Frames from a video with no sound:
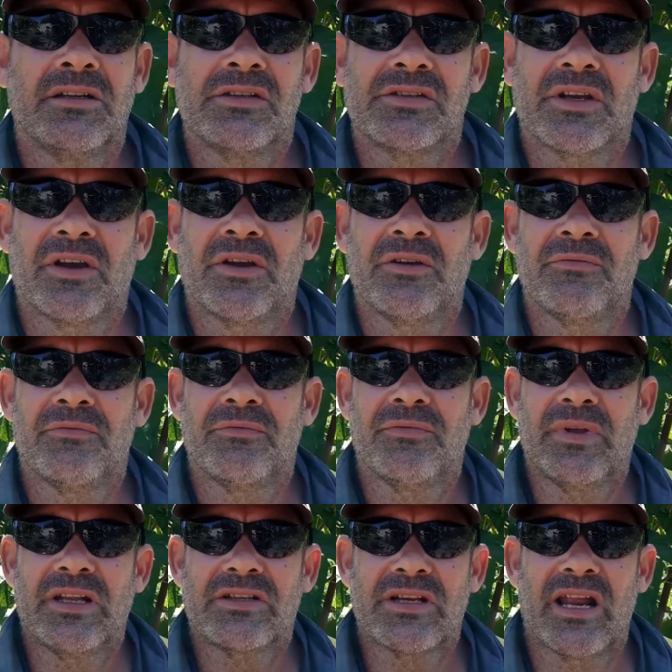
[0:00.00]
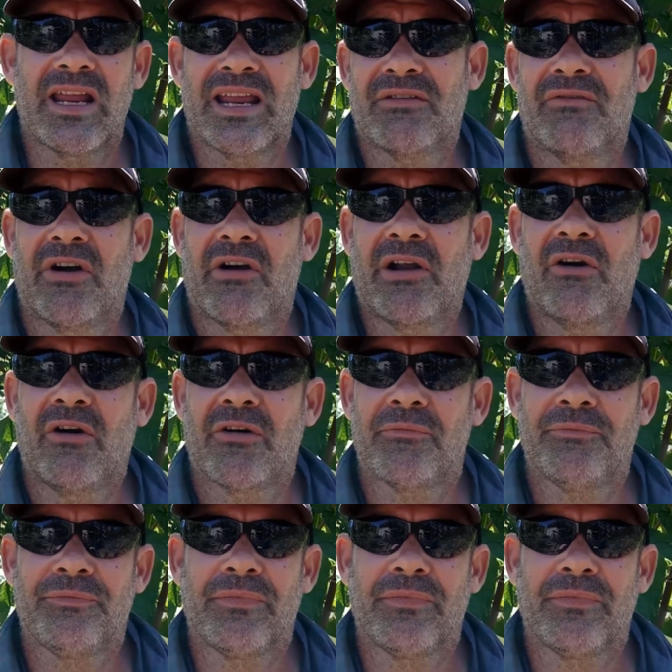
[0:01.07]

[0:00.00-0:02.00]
So it's going to get very hot.